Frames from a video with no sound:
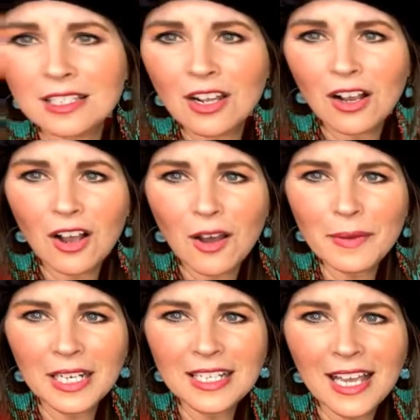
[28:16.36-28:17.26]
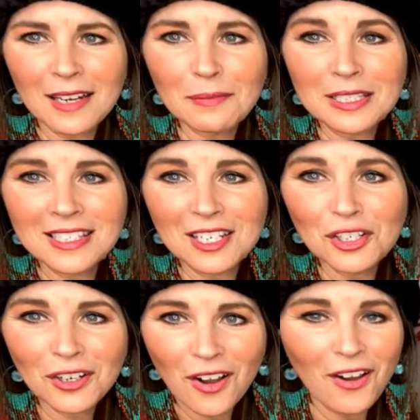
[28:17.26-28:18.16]
has not commented yet. But since
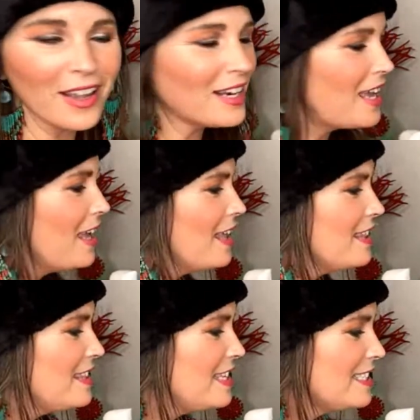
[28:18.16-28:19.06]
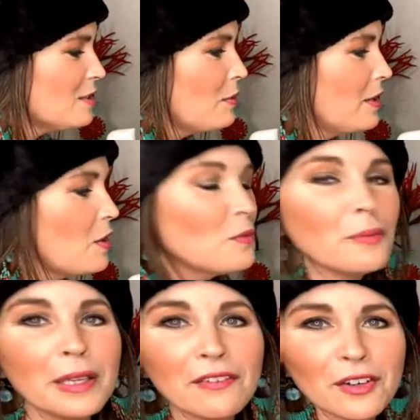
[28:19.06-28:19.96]
you're on, this one will
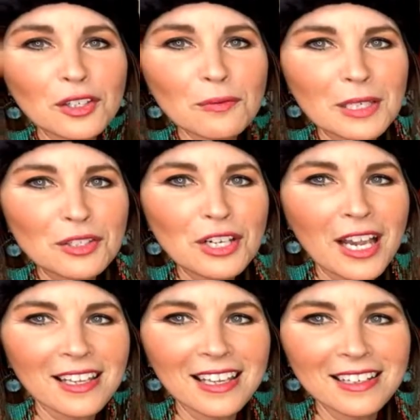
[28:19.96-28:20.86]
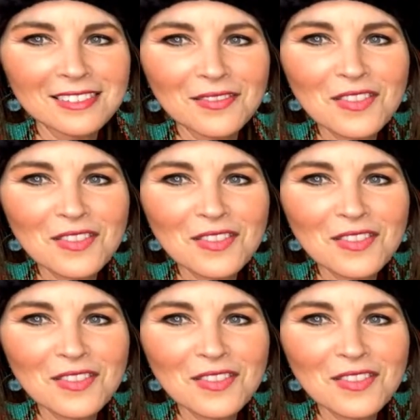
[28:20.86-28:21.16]
be for you, Miss Jackie.